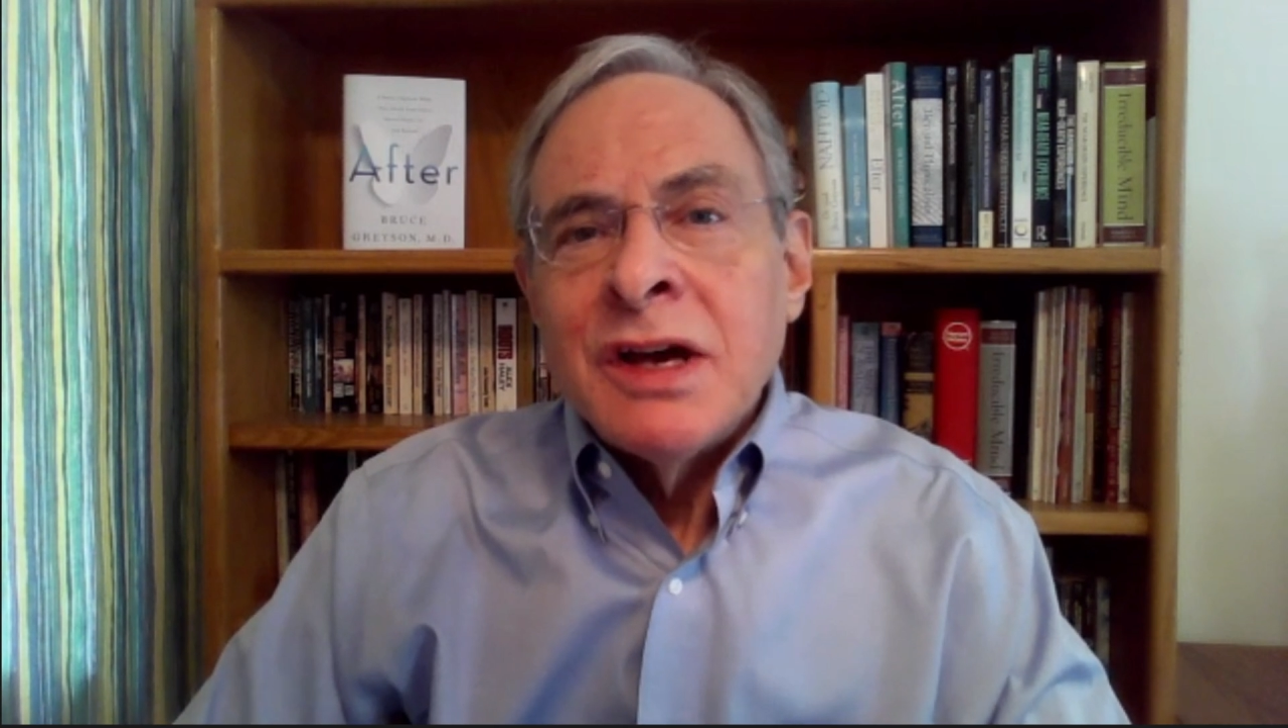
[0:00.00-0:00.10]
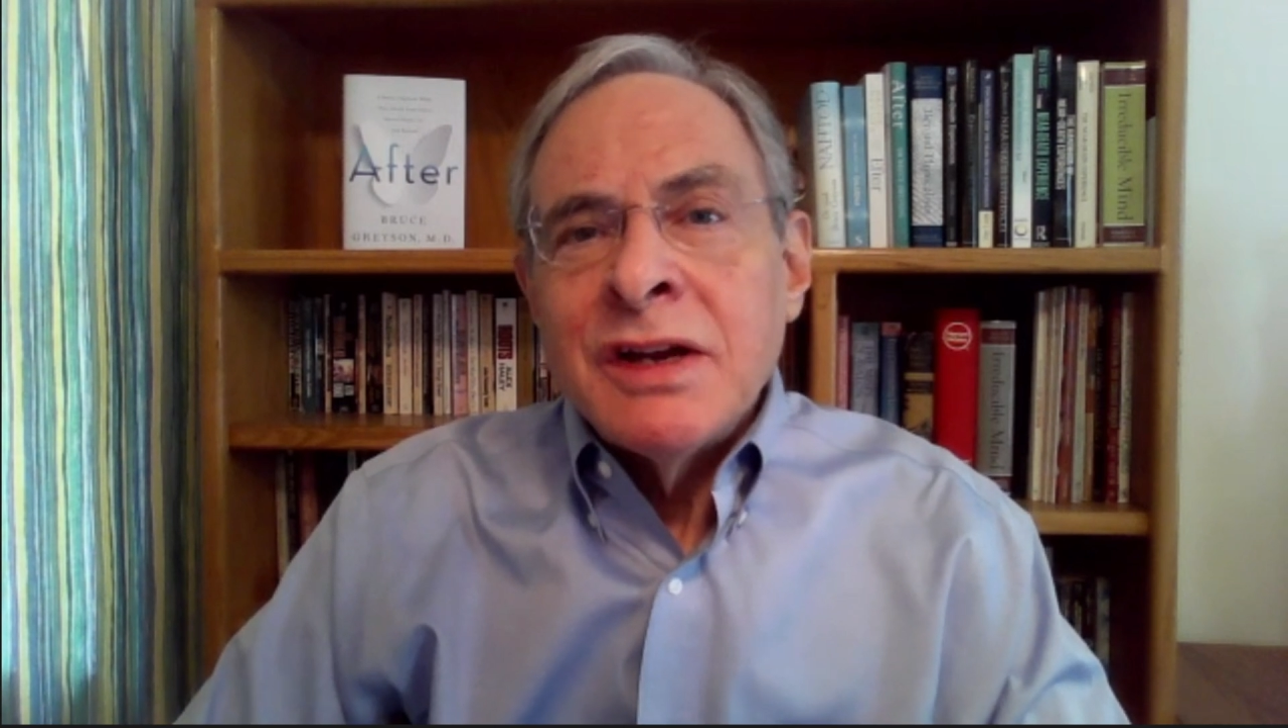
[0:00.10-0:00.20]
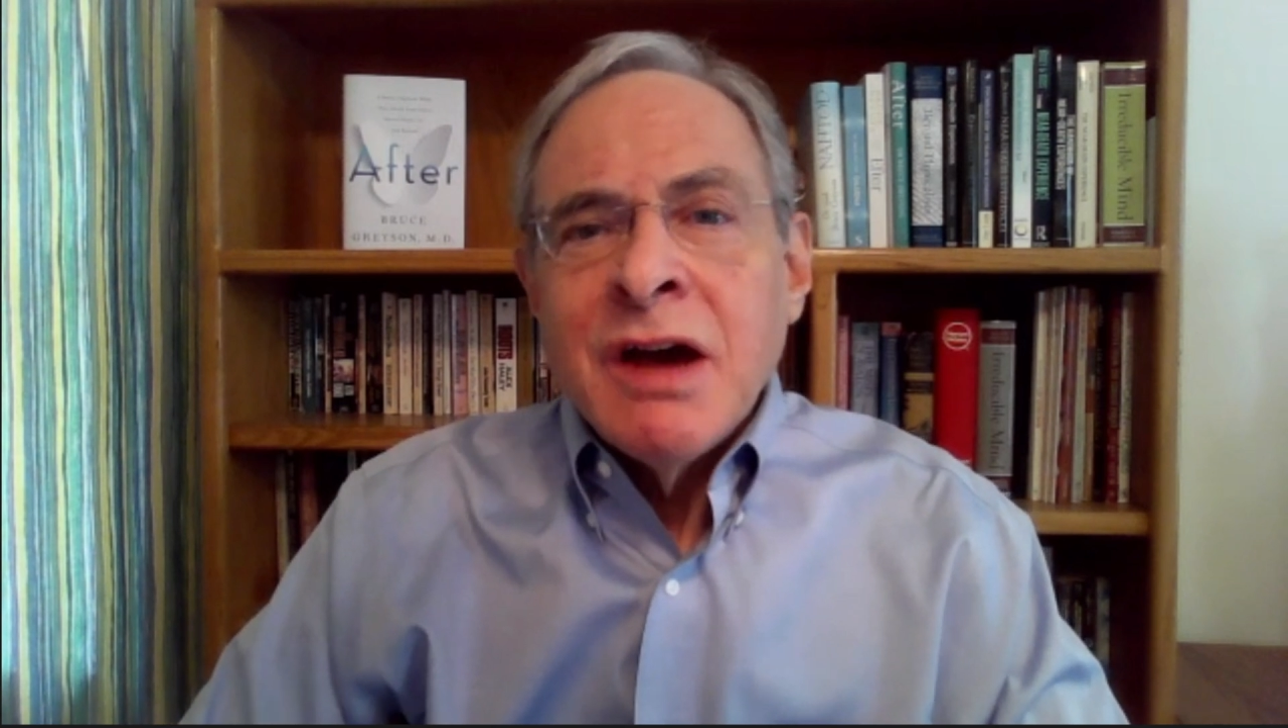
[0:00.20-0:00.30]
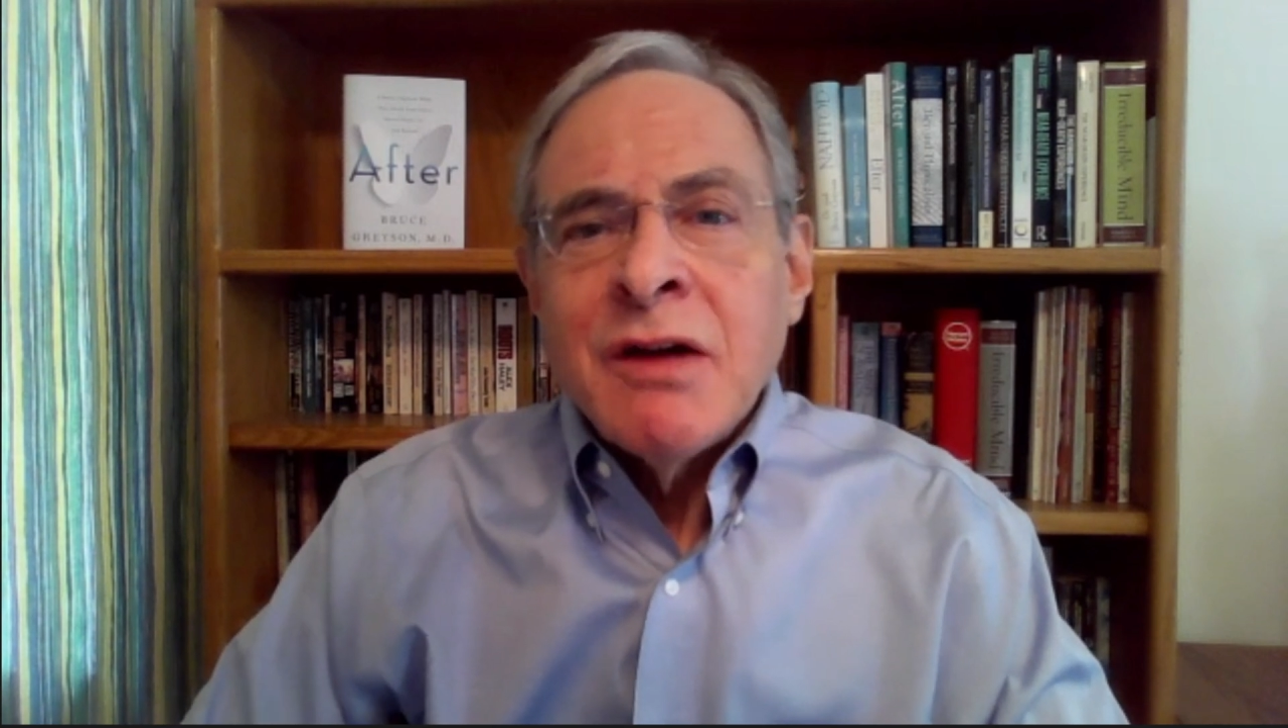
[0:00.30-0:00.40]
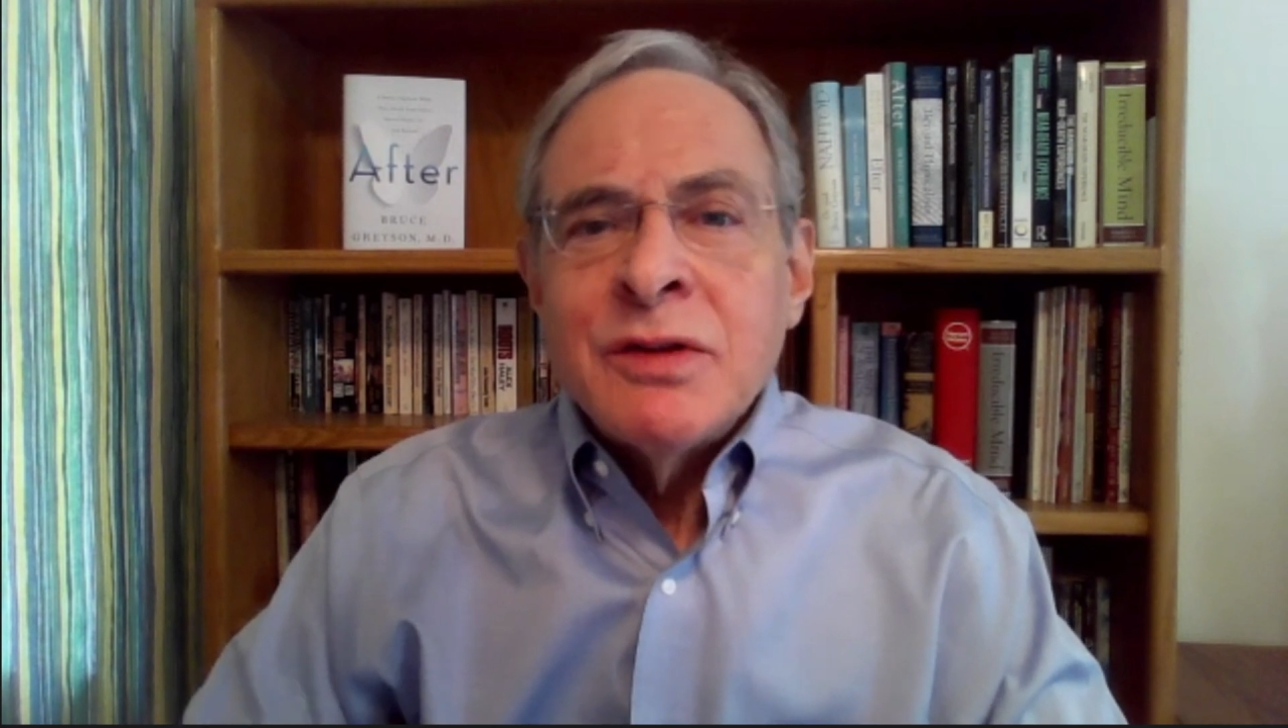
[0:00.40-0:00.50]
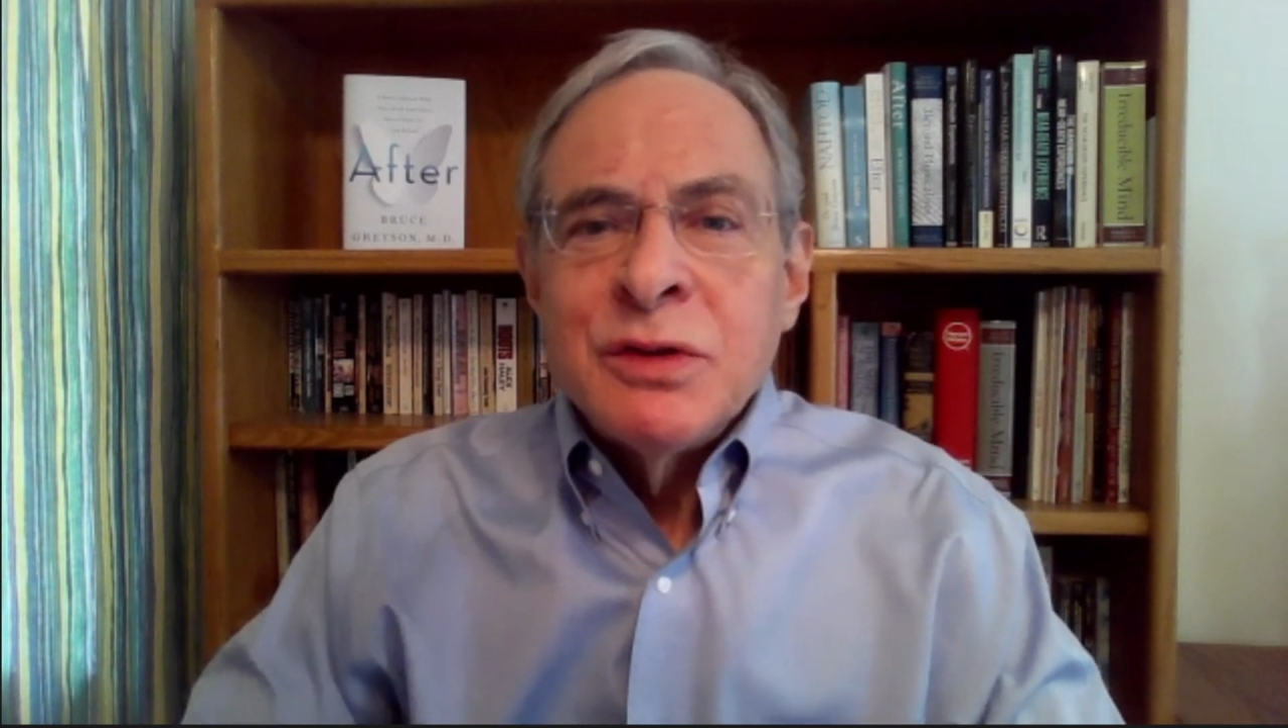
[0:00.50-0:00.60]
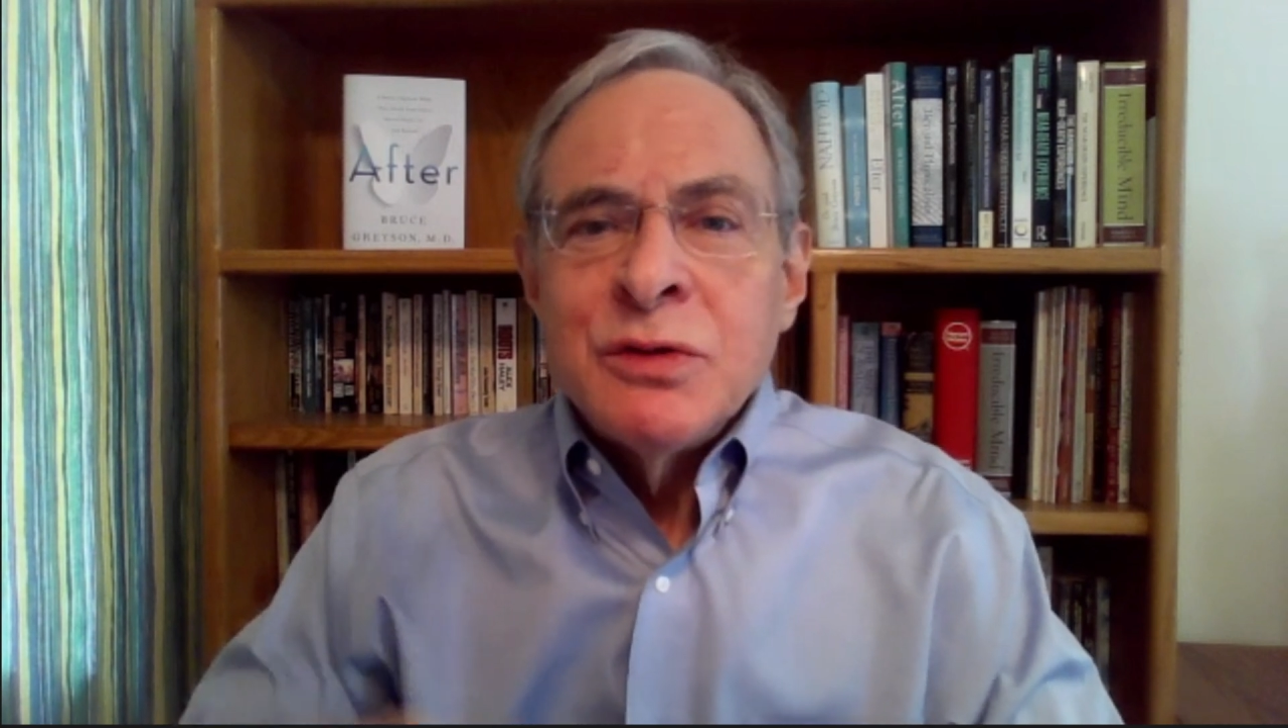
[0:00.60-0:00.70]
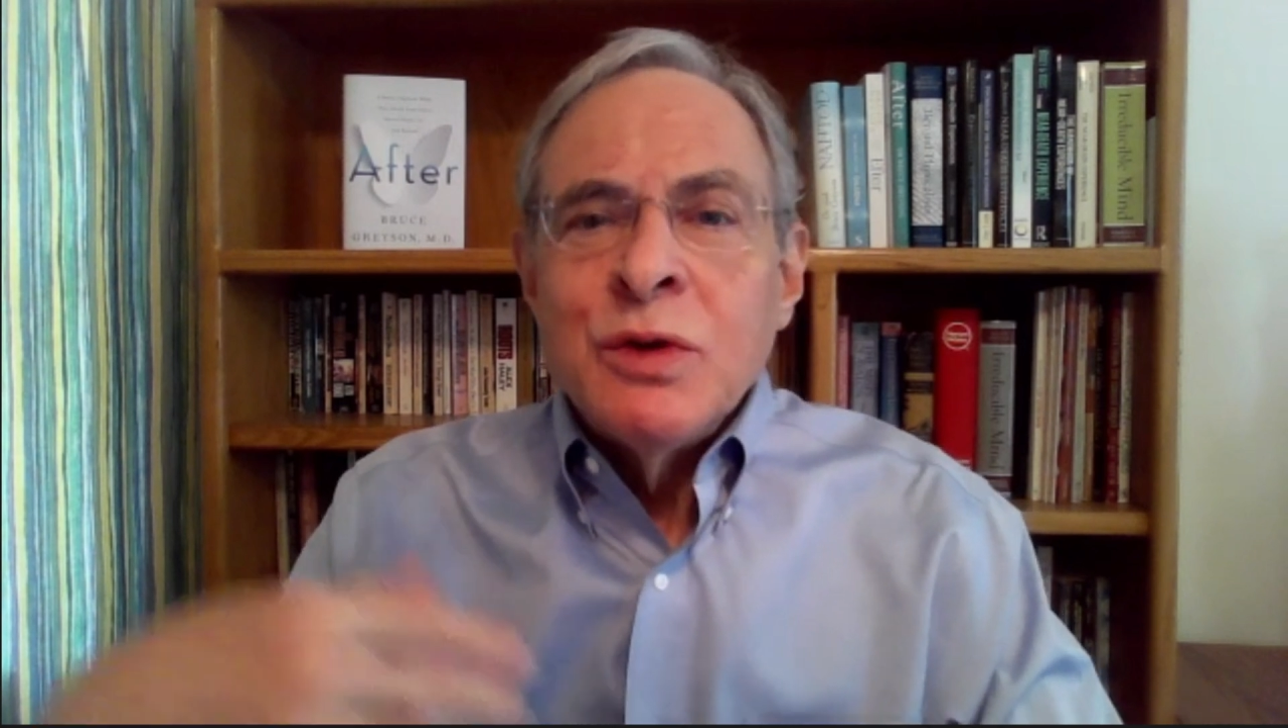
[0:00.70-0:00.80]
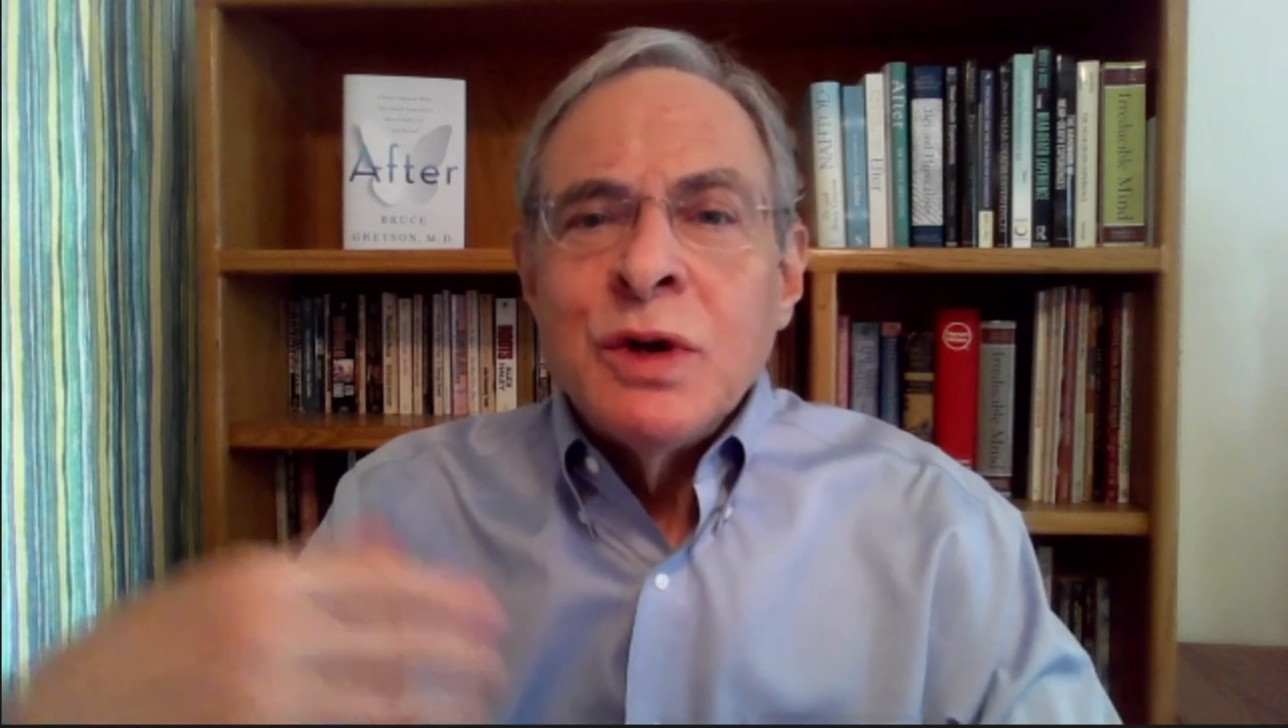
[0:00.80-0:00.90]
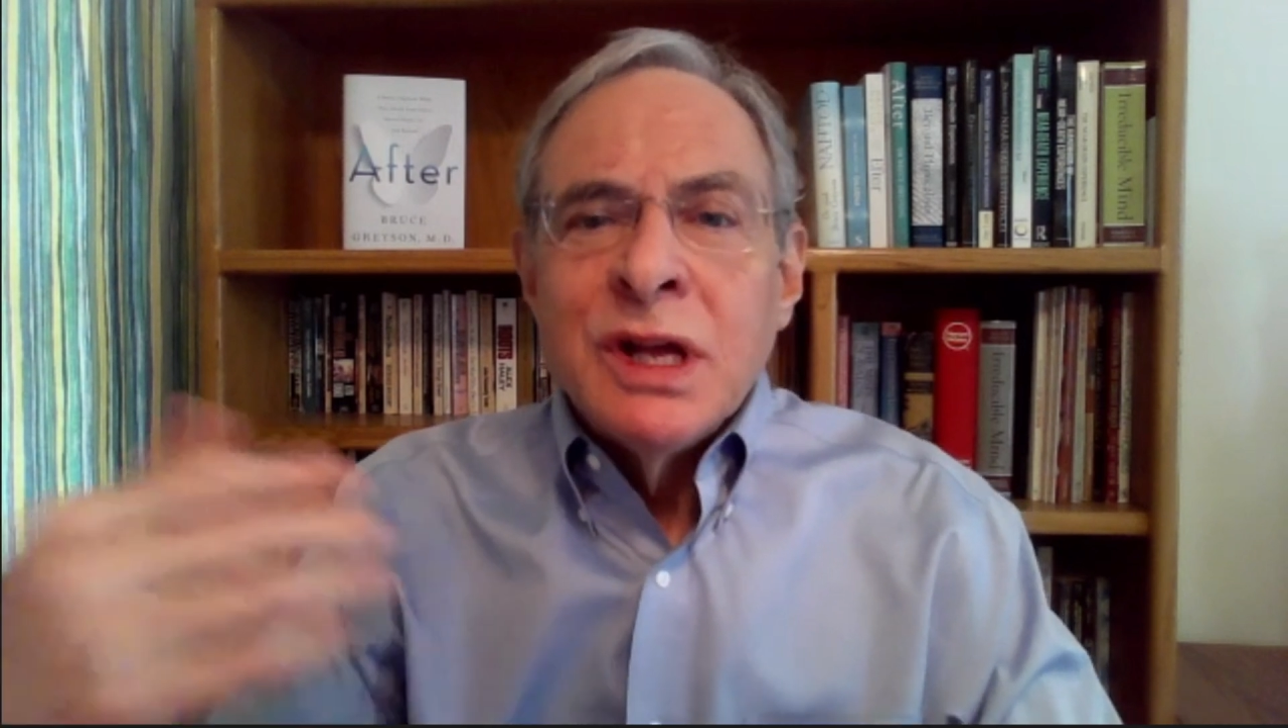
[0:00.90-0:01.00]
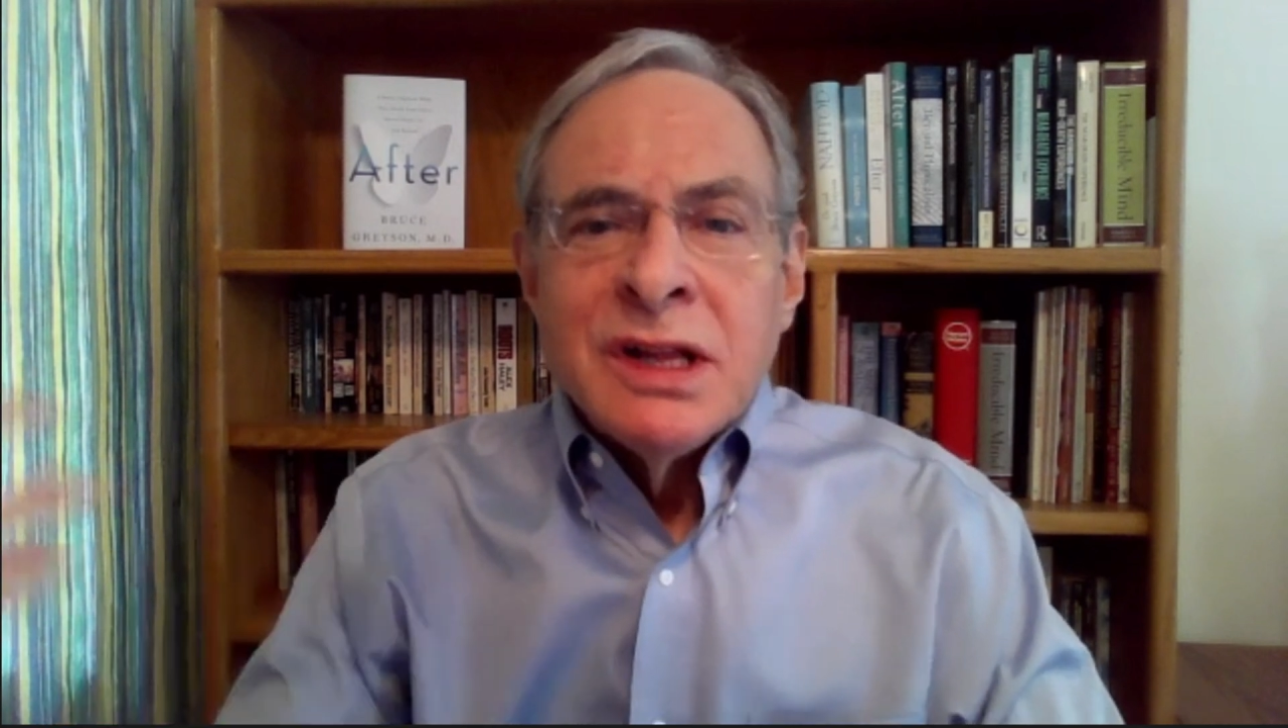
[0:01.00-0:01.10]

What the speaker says: on how to